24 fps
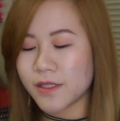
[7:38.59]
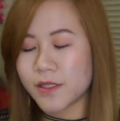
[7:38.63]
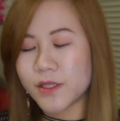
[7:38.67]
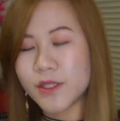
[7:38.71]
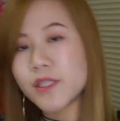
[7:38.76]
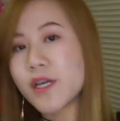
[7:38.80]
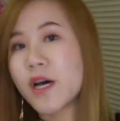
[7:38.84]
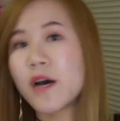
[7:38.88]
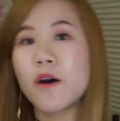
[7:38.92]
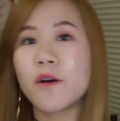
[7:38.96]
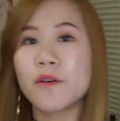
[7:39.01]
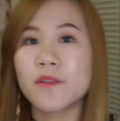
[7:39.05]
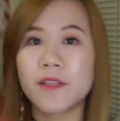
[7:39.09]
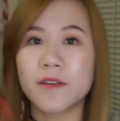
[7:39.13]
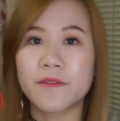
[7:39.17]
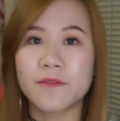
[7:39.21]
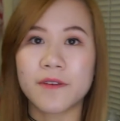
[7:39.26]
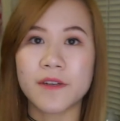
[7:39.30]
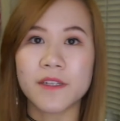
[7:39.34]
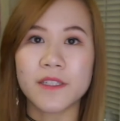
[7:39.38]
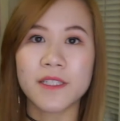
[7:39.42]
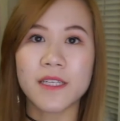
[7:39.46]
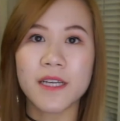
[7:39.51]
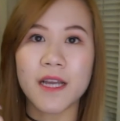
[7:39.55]
So the
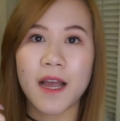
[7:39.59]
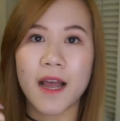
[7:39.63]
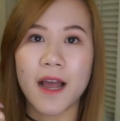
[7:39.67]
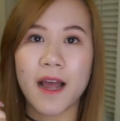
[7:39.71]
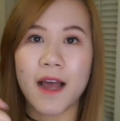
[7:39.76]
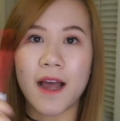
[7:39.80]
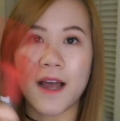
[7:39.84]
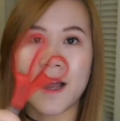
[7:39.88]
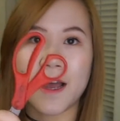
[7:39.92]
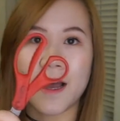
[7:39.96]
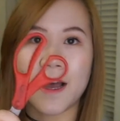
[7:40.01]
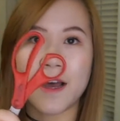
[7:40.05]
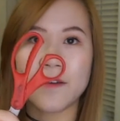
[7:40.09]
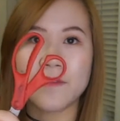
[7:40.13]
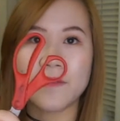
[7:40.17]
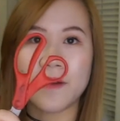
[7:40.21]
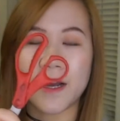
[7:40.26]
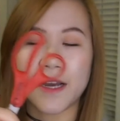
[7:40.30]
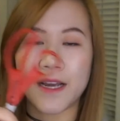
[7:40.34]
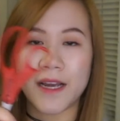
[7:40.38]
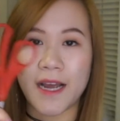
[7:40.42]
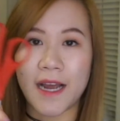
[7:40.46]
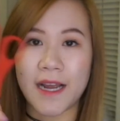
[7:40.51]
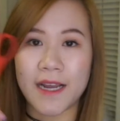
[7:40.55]
first thing I have,
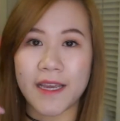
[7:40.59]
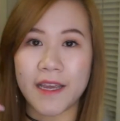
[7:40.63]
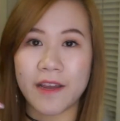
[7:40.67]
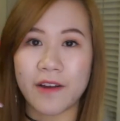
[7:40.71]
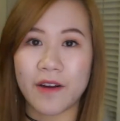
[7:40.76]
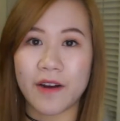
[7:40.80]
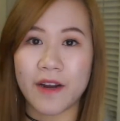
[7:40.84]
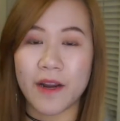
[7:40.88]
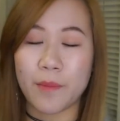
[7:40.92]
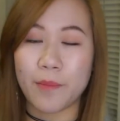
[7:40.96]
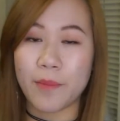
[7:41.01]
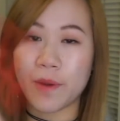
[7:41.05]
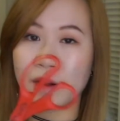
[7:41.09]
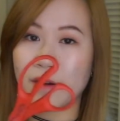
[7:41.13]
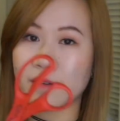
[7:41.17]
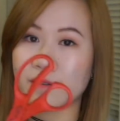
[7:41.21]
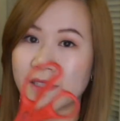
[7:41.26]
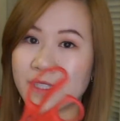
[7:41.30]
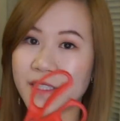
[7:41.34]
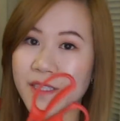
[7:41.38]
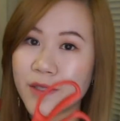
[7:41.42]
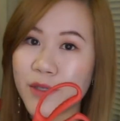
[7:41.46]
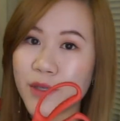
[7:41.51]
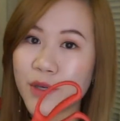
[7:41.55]
I carry a pair of
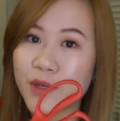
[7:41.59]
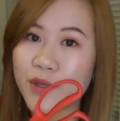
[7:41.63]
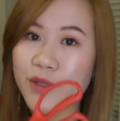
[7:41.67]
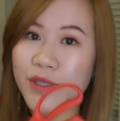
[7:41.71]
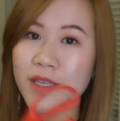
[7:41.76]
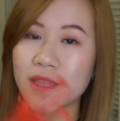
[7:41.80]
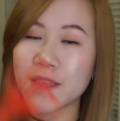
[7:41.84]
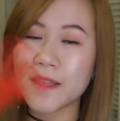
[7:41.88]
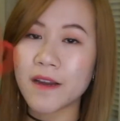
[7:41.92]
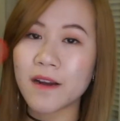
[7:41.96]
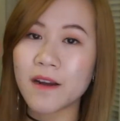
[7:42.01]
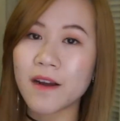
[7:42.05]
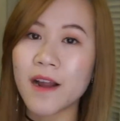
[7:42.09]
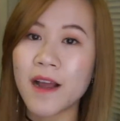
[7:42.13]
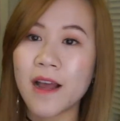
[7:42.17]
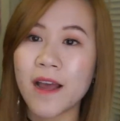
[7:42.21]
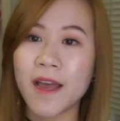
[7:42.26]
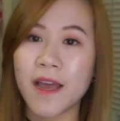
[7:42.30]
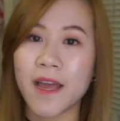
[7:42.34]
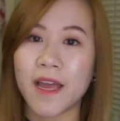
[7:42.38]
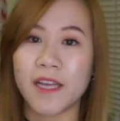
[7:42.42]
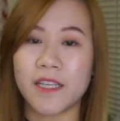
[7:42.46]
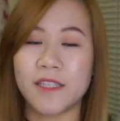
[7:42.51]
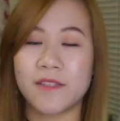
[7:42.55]
scissors in there.
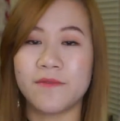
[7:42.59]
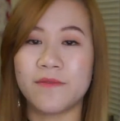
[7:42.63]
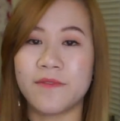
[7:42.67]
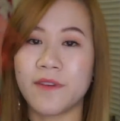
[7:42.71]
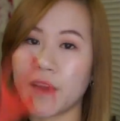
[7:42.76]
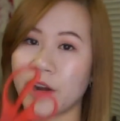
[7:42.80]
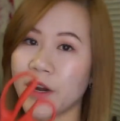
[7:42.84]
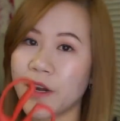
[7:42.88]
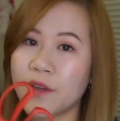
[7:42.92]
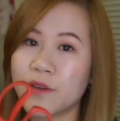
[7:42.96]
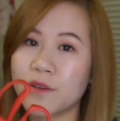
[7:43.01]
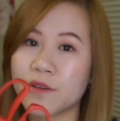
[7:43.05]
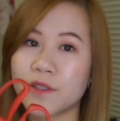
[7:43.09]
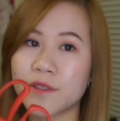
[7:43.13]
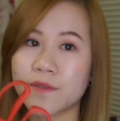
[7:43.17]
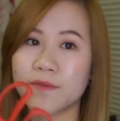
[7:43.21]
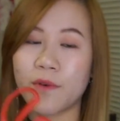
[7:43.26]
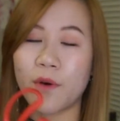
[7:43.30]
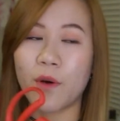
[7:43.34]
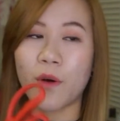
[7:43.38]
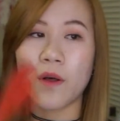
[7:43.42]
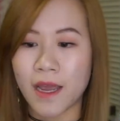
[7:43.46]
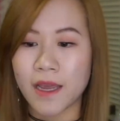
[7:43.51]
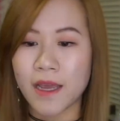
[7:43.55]
It's very
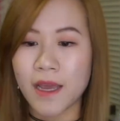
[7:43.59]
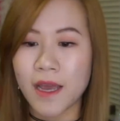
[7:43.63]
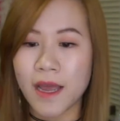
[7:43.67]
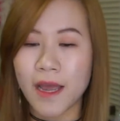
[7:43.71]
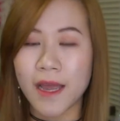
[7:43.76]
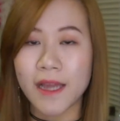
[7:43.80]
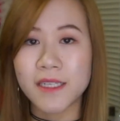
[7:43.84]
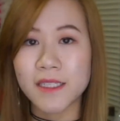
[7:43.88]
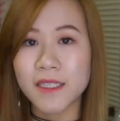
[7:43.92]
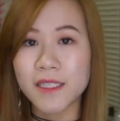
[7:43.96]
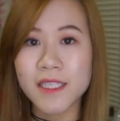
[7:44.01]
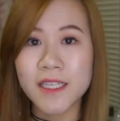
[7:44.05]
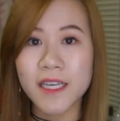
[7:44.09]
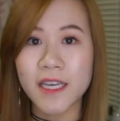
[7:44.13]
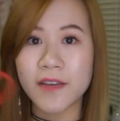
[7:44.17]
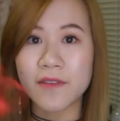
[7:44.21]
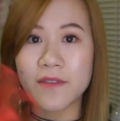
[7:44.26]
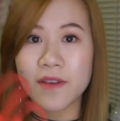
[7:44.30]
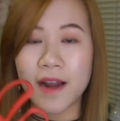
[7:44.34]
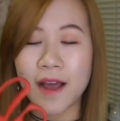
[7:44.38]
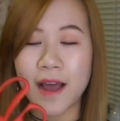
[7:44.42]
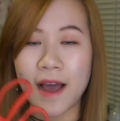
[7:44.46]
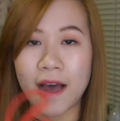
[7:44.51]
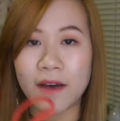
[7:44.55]
useful. It doesn't
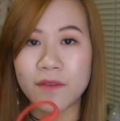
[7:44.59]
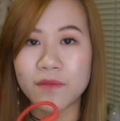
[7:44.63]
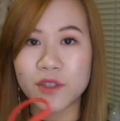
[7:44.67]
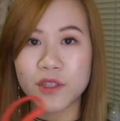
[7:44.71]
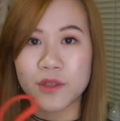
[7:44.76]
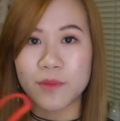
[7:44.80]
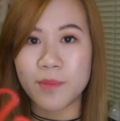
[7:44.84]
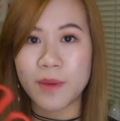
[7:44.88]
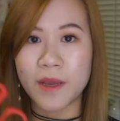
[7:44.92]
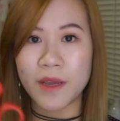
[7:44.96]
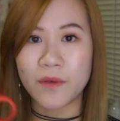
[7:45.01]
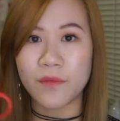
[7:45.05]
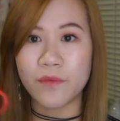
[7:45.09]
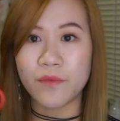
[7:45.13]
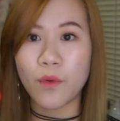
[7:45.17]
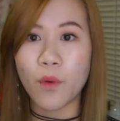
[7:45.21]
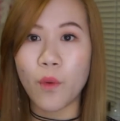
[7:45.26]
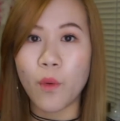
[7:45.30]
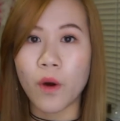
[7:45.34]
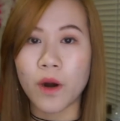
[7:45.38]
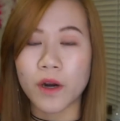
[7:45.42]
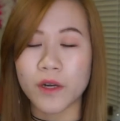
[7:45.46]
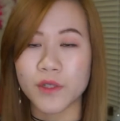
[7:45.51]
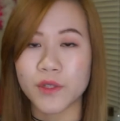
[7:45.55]
even have to be
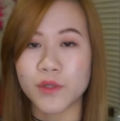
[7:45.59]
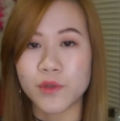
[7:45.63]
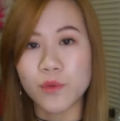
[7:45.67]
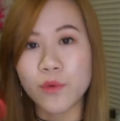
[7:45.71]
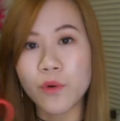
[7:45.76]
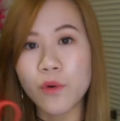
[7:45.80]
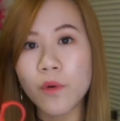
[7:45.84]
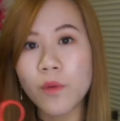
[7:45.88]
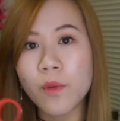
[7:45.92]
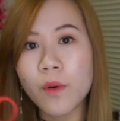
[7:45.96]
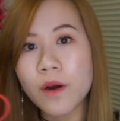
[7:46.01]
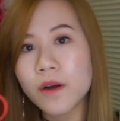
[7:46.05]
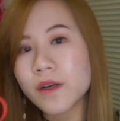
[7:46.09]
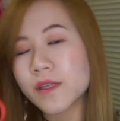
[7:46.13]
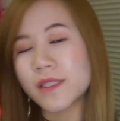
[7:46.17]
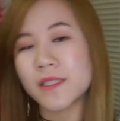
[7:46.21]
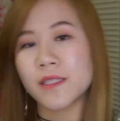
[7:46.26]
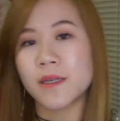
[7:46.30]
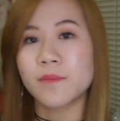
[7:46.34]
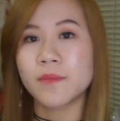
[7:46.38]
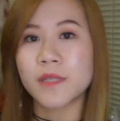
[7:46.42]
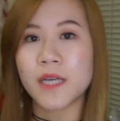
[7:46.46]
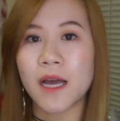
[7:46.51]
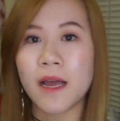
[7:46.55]
for schoolwork.
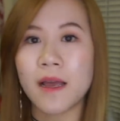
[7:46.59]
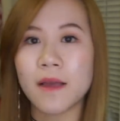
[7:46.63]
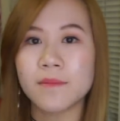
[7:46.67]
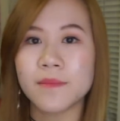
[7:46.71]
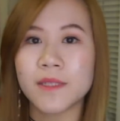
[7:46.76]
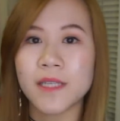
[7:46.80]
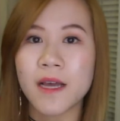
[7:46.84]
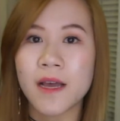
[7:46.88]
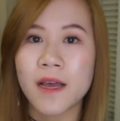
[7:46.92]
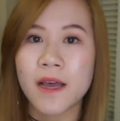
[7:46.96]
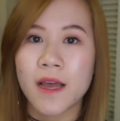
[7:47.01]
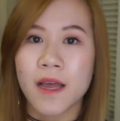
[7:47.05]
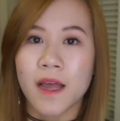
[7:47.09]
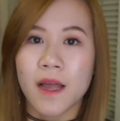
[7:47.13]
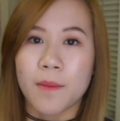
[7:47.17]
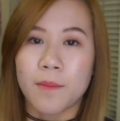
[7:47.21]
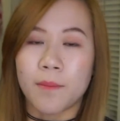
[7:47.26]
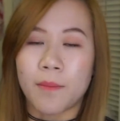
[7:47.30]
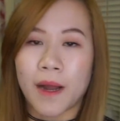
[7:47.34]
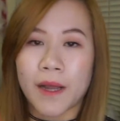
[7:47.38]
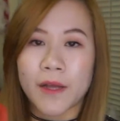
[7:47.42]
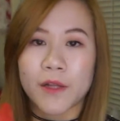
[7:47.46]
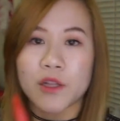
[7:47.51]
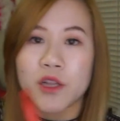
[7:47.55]
Sometimes
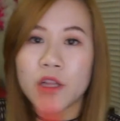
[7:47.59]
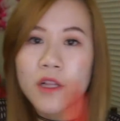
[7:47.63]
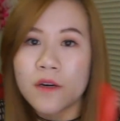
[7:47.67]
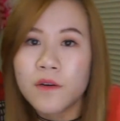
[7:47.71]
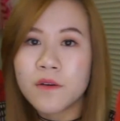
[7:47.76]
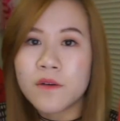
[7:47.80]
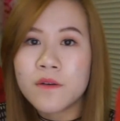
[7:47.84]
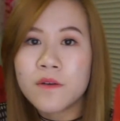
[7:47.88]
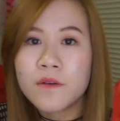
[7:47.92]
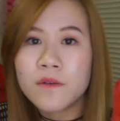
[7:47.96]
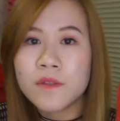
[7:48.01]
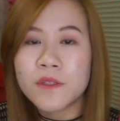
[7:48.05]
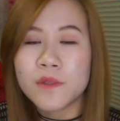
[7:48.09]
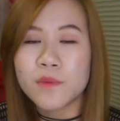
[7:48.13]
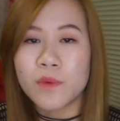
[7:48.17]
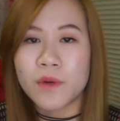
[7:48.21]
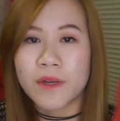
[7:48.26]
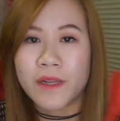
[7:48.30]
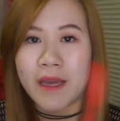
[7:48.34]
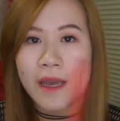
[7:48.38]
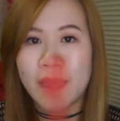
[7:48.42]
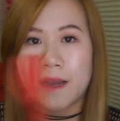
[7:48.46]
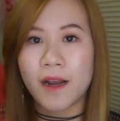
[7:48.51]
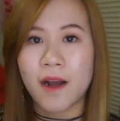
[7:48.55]
my clothes
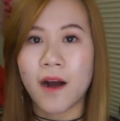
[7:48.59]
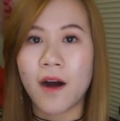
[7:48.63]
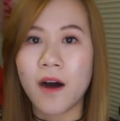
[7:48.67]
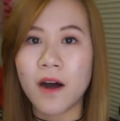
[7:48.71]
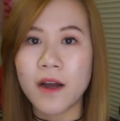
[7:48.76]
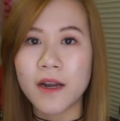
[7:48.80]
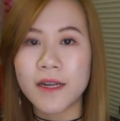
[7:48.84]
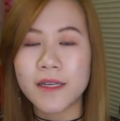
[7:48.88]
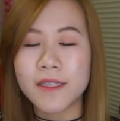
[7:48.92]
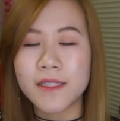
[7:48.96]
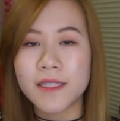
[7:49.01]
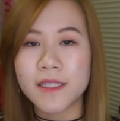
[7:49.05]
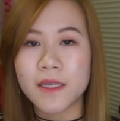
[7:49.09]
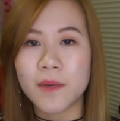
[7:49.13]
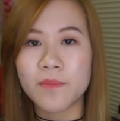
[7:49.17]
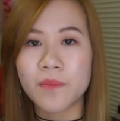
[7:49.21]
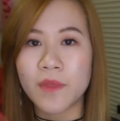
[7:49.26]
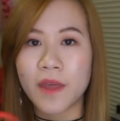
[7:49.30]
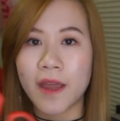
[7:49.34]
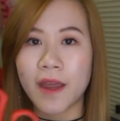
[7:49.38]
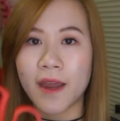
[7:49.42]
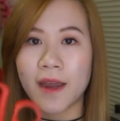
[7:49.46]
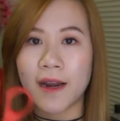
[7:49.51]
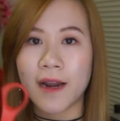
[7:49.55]
would get caught in
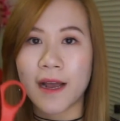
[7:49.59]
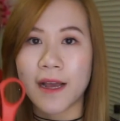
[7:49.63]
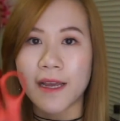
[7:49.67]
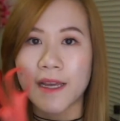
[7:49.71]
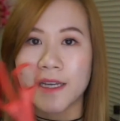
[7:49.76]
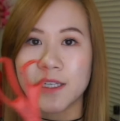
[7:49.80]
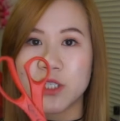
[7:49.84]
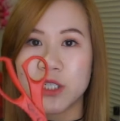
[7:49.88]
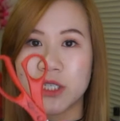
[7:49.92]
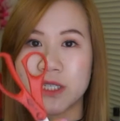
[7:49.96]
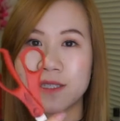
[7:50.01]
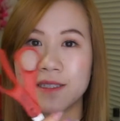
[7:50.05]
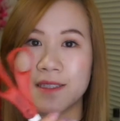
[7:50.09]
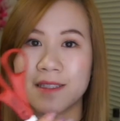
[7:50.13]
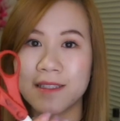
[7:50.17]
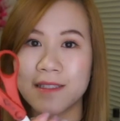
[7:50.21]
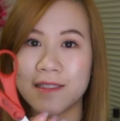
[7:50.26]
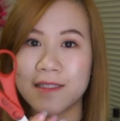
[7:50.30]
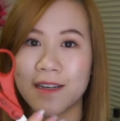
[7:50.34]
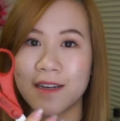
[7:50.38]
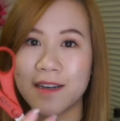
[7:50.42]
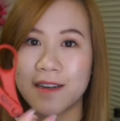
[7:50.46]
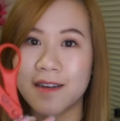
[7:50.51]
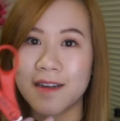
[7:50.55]
something and I can
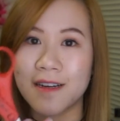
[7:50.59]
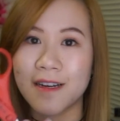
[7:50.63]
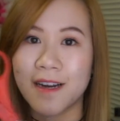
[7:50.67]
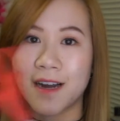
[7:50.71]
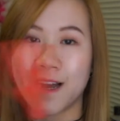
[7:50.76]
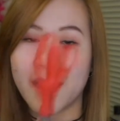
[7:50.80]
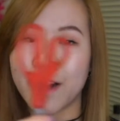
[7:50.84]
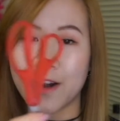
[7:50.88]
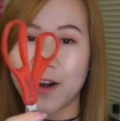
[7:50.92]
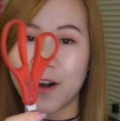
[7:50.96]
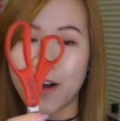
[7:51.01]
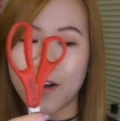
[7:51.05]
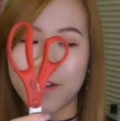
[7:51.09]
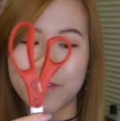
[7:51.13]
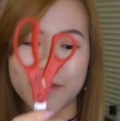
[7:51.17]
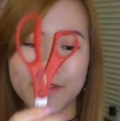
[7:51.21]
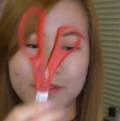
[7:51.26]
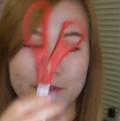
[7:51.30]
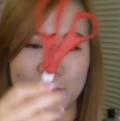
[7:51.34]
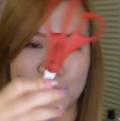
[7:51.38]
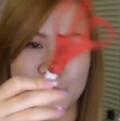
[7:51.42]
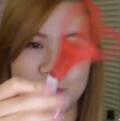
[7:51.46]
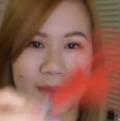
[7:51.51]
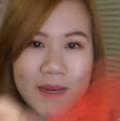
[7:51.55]
just cut it off
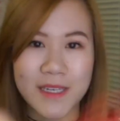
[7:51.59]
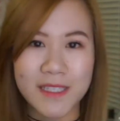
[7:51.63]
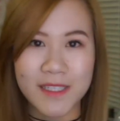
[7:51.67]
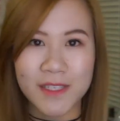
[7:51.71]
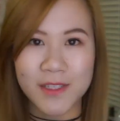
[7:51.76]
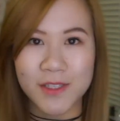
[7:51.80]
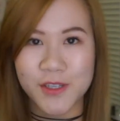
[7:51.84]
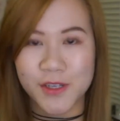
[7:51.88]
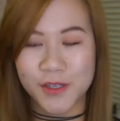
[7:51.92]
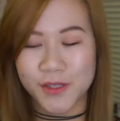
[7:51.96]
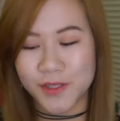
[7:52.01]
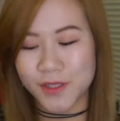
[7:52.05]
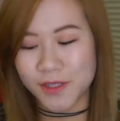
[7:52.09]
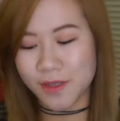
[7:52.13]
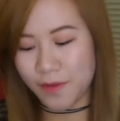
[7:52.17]
with my scissors.